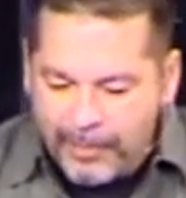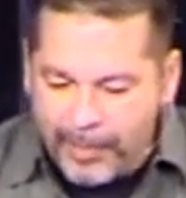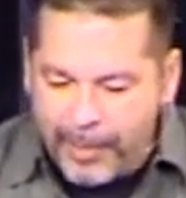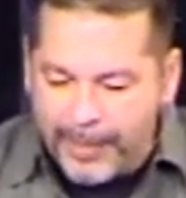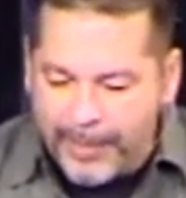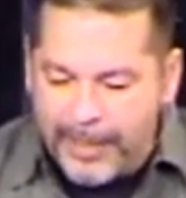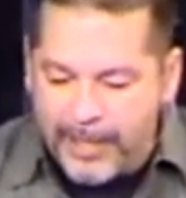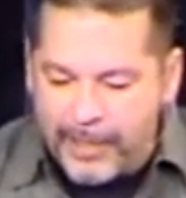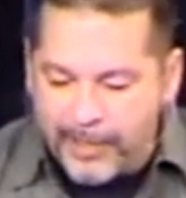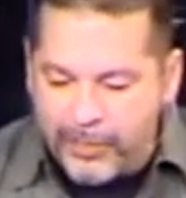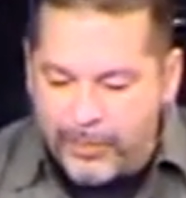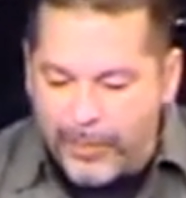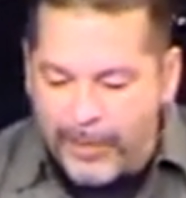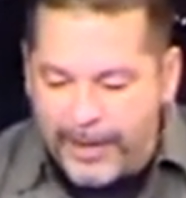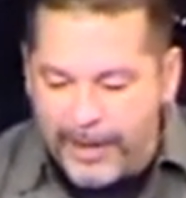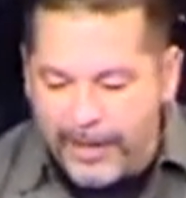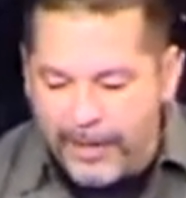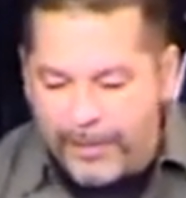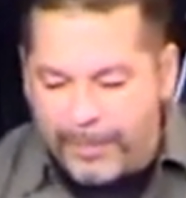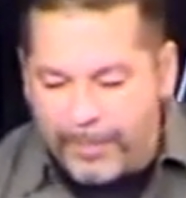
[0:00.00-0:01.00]
But because
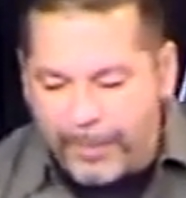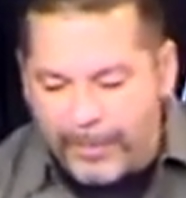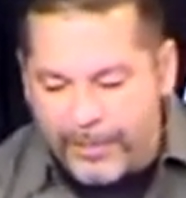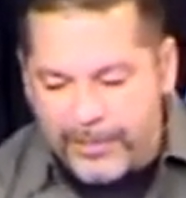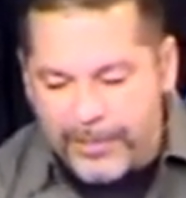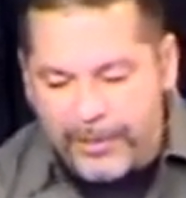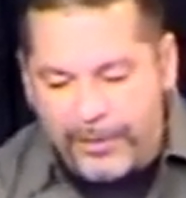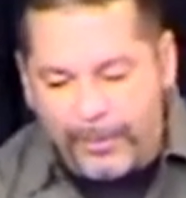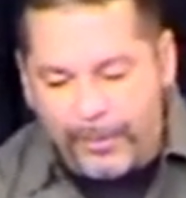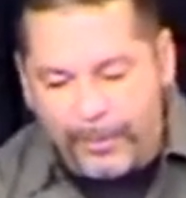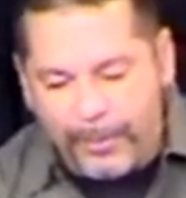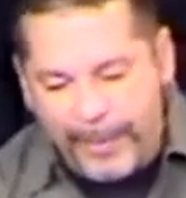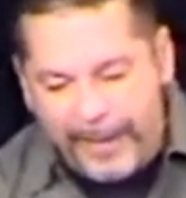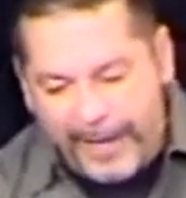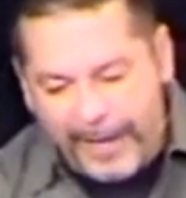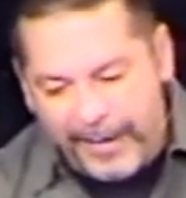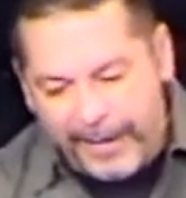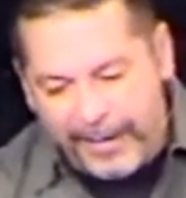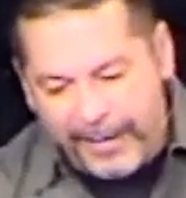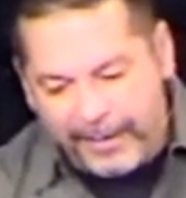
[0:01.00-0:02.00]
one other person
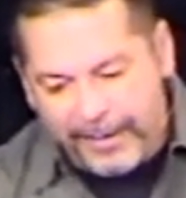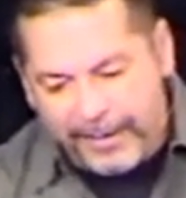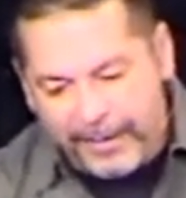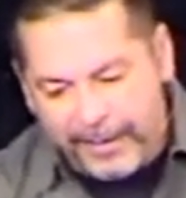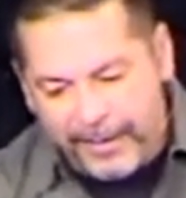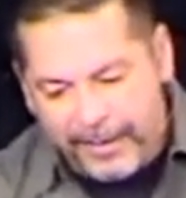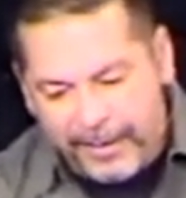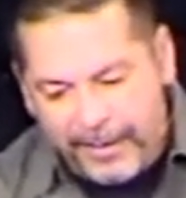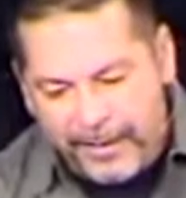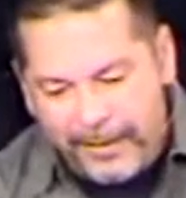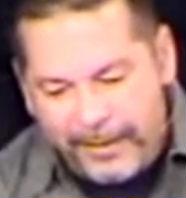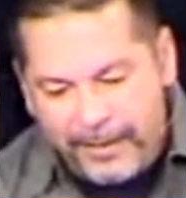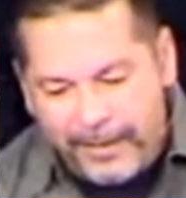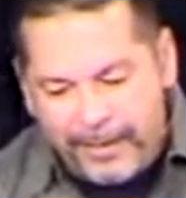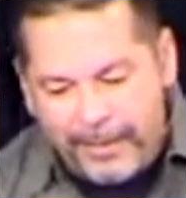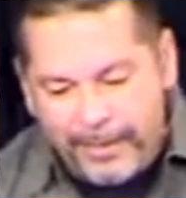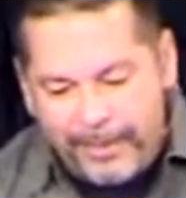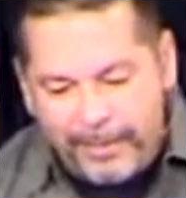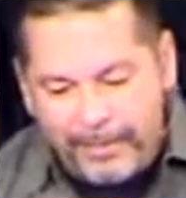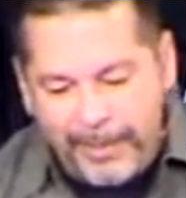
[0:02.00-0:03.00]
obeyed,
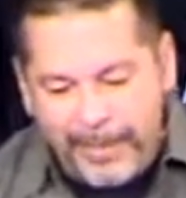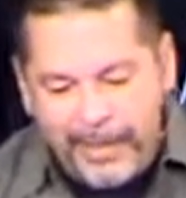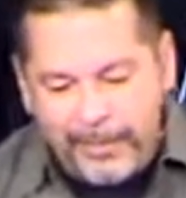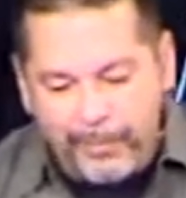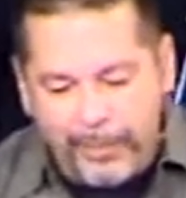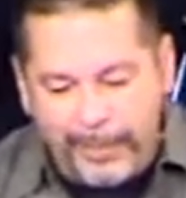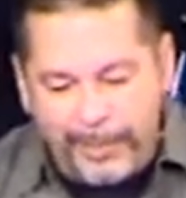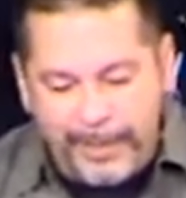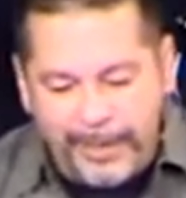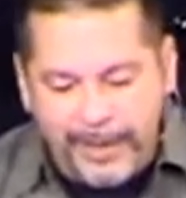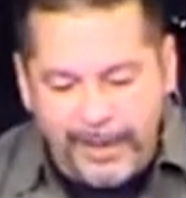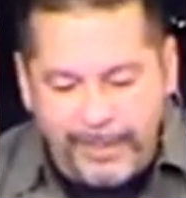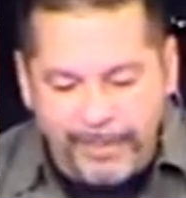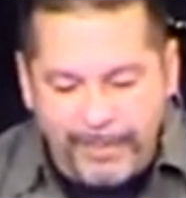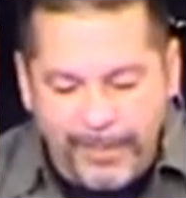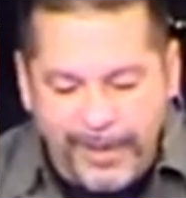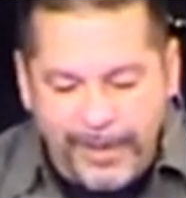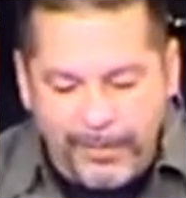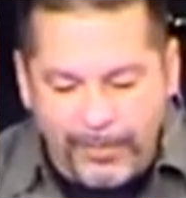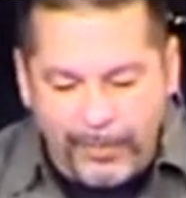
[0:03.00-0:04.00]
many will
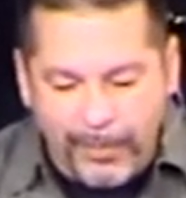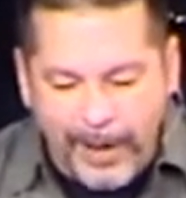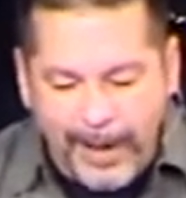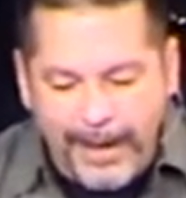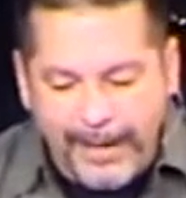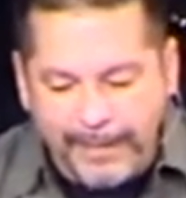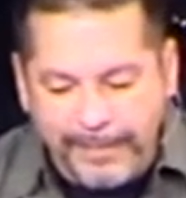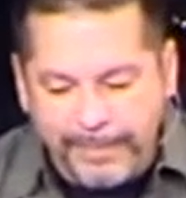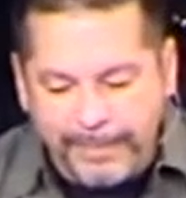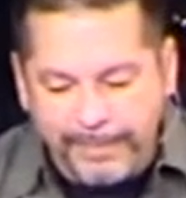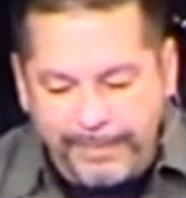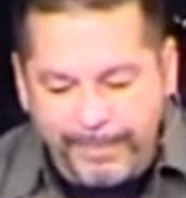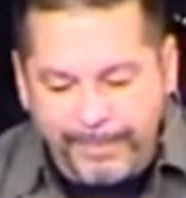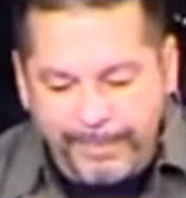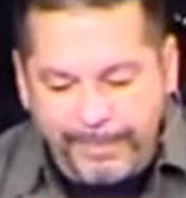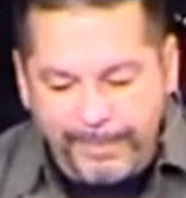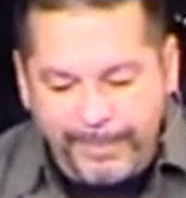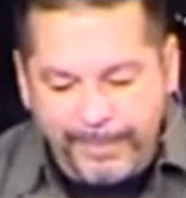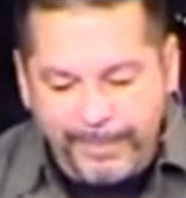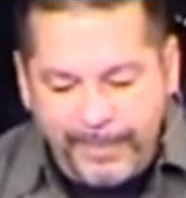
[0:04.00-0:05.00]
become made right
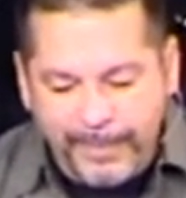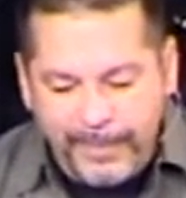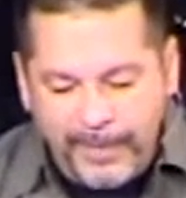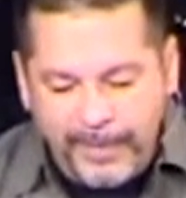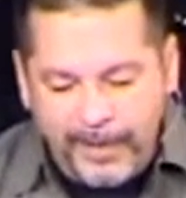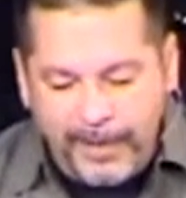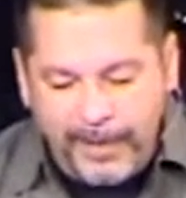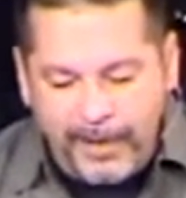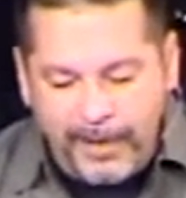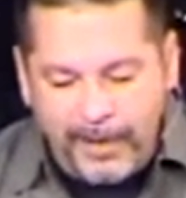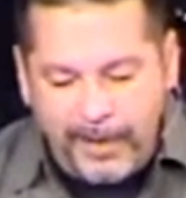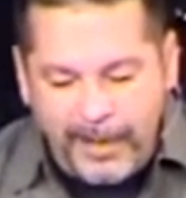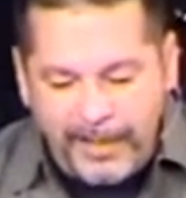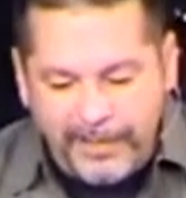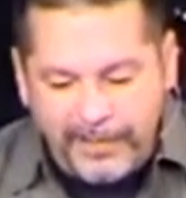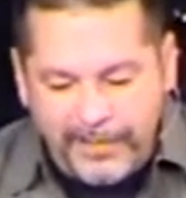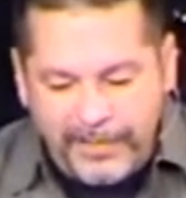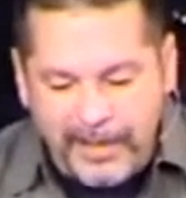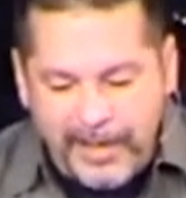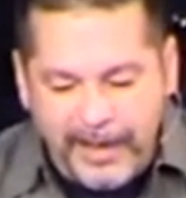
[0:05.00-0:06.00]
in
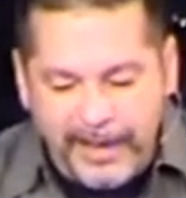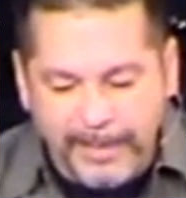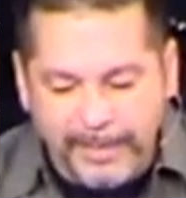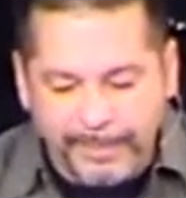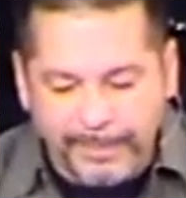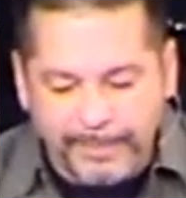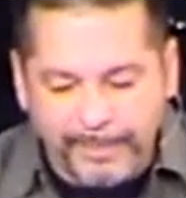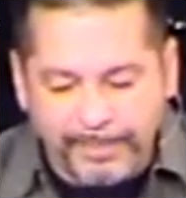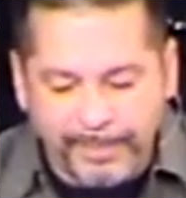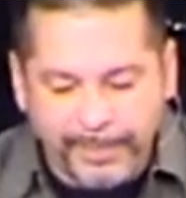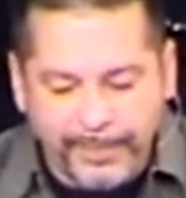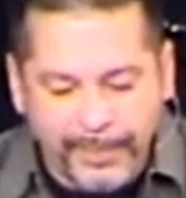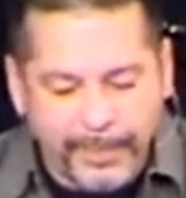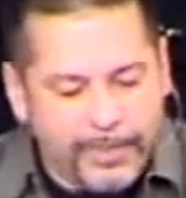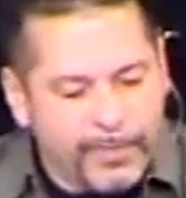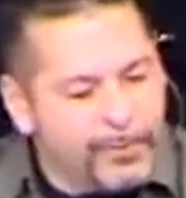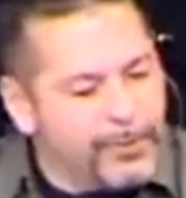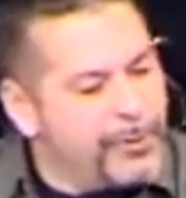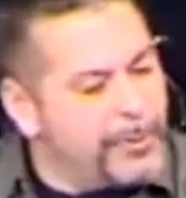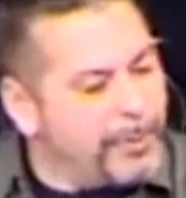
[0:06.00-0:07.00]
God's sight.
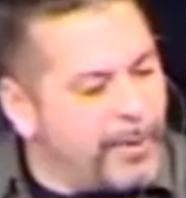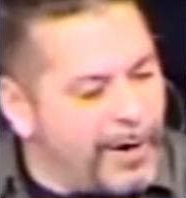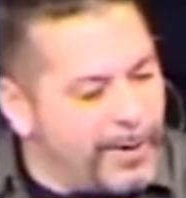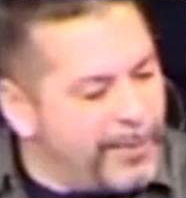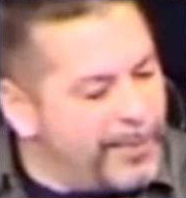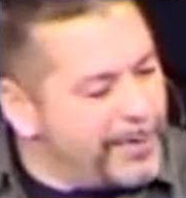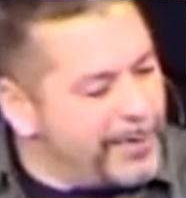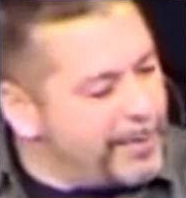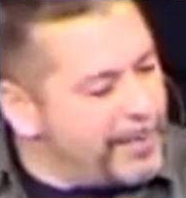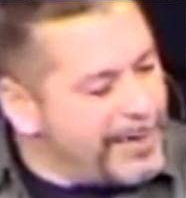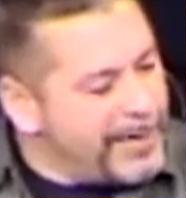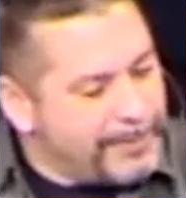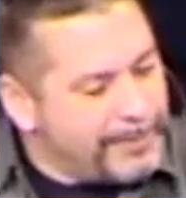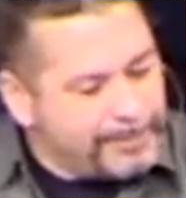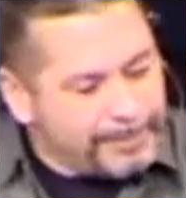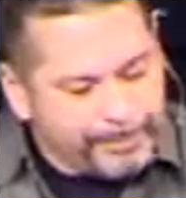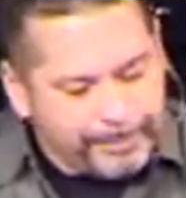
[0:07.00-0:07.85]
Would you pray with me?